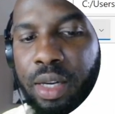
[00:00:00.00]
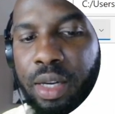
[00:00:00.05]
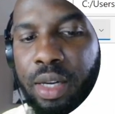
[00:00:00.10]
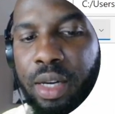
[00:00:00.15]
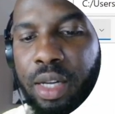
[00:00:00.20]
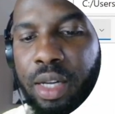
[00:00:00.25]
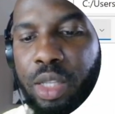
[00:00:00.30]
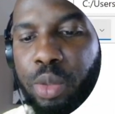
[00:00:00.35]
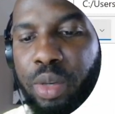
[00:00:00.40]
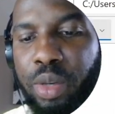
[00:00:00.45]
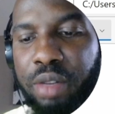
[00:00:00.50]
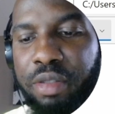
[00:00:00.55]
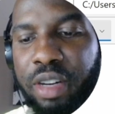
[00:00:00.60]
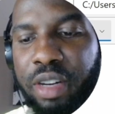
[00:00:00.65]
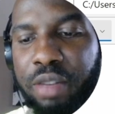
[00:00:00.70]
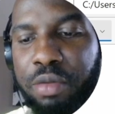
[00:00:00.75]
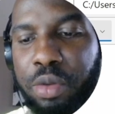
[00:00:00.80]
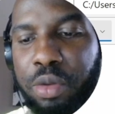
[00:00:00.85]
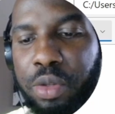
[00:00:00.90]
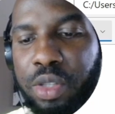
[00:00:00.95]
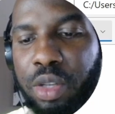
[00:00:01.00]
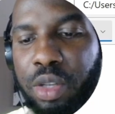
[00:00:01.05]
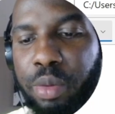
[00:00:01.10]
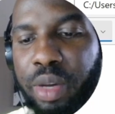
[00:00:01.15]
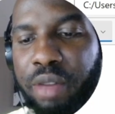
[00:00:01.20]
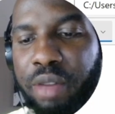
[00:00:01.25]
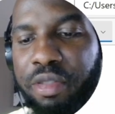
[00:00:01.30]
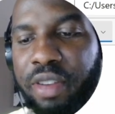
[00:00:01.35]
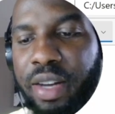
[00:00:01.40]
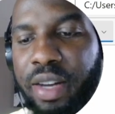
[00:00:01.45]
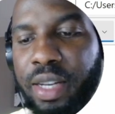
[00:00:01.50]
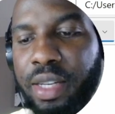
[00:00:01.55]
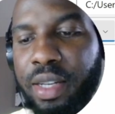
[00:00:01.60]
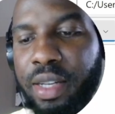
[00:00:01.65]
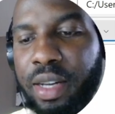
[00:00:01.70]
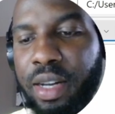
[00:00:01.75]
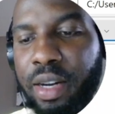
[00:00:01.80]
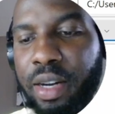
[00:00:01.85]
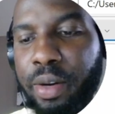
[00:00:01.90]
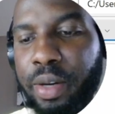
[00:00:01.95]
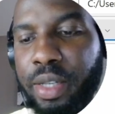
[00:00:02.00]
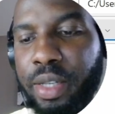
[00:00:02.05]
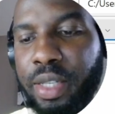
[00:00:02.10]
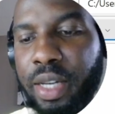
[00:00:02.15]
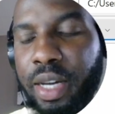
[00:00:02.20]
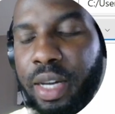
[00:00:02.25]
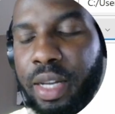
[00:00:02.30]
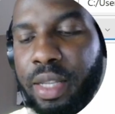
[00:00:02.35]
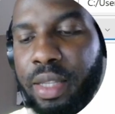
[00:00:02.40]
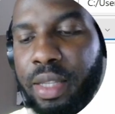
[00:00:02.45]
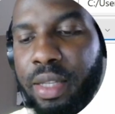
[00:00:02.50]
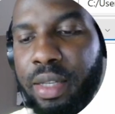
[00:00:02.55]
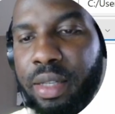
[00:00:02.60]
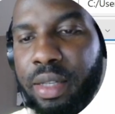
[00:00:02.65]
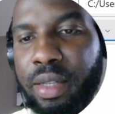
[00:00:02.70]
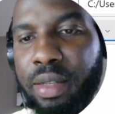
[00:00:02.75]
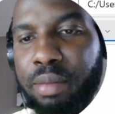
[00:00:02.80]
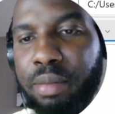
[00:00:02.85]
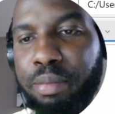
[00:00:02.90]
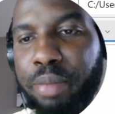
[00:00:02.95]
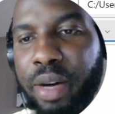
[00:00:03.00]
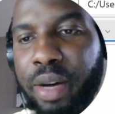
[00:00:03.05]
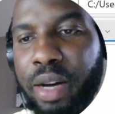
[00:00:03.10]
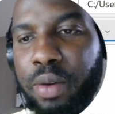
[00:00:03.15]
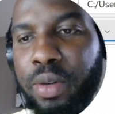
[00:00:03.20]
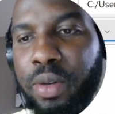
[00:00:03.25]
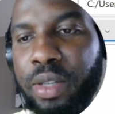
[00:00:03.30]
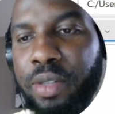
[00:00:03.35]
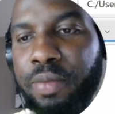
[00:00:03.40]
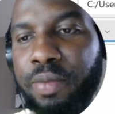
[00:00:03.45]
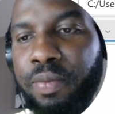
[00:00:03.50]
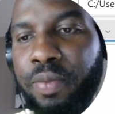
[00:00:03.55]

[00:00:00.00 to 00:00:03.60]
and 25 volts, and we are finding the current and the power.